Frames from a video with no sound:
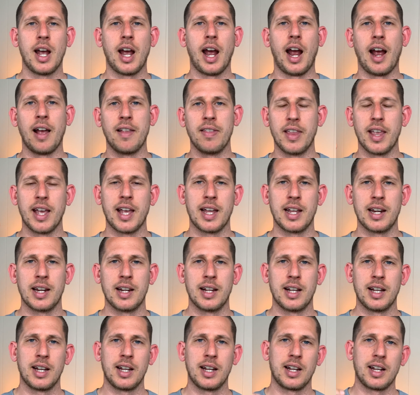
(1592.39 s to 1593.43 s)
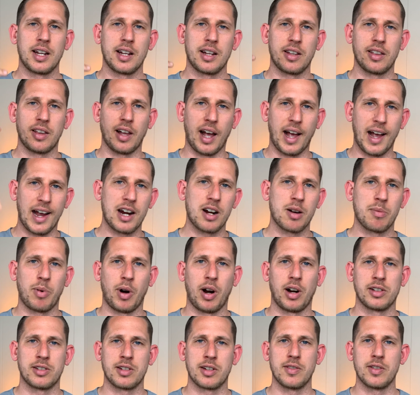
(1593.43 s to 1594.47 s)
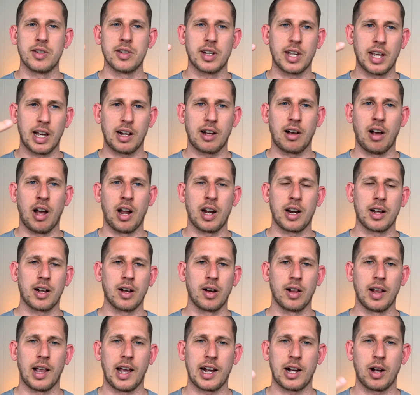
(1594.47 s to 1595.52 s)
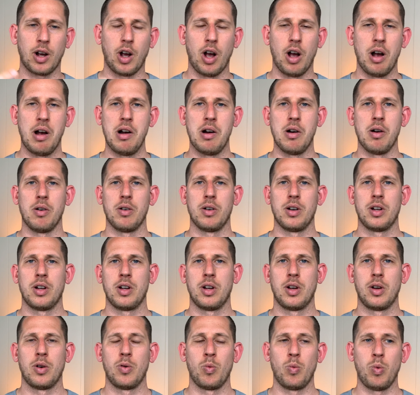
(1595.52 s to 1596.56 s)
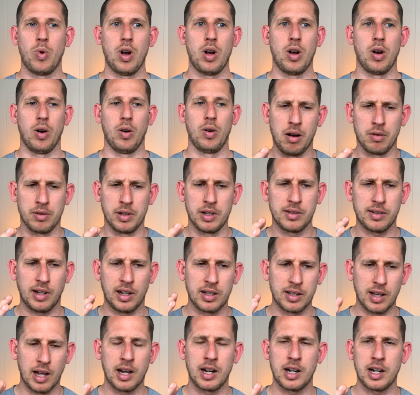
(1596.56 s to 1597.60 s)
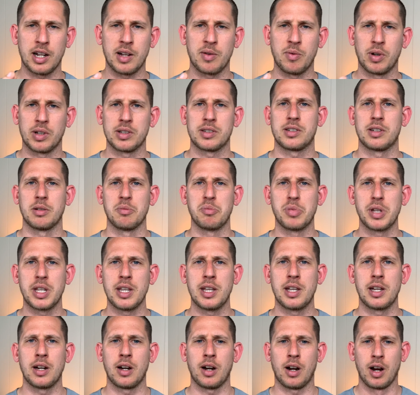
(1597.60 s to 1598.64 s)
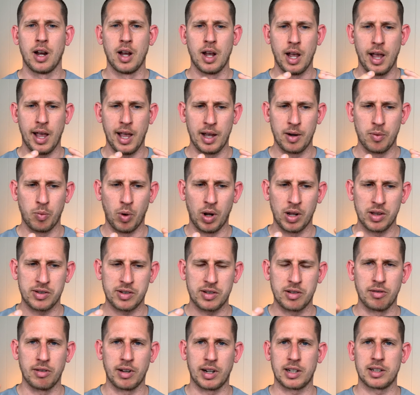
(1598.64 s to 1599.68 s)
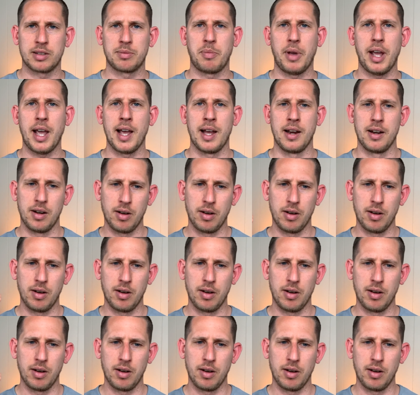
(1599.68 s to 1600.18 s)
And then the higher parts of you kick on and go like, oh, whoa, this identity wants to be here and wants to expand.